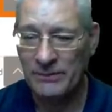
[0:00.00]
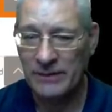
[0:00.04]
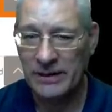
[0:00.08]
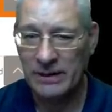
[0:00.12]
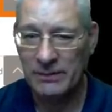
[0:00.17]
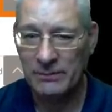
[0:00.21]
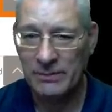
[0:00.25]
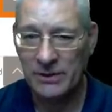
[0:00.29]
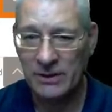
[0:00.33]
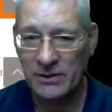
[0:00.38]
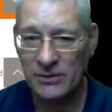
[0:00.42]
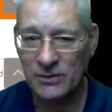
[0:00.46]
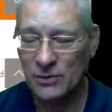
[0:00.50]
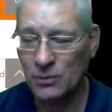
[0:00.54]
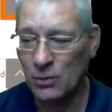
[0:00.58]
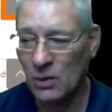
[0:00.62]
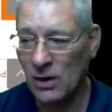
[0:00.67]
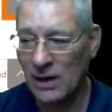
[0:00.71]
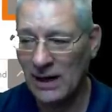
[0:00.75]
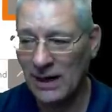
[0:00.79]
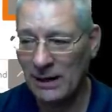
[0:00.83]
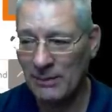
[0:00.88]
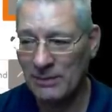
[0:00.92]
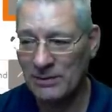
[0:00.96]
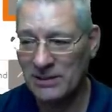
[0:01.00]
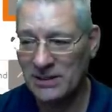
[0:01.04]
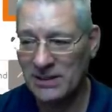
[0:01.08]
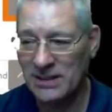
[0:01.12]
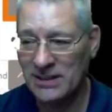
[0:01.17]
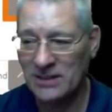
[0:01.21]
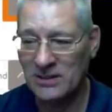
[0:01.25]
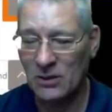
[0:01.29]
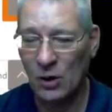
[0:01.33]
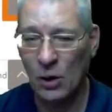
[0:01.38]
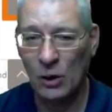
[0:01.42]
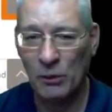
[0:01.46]
Because what happens
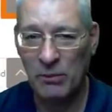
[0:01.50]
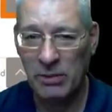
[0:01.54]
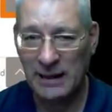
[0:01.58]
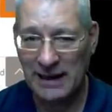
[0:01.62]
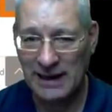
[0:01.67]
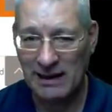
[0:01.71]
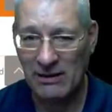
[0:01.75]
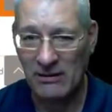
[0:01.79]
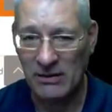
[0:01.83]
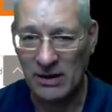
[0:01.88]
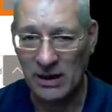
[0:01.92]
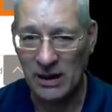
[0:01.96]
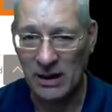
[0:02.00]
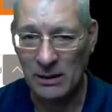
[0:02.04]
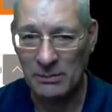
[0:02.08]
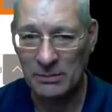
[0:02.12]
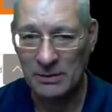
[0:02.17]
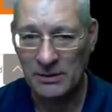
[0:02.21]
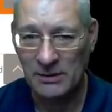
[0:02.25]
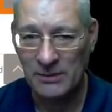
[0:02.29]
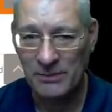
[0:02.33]
is, on power up,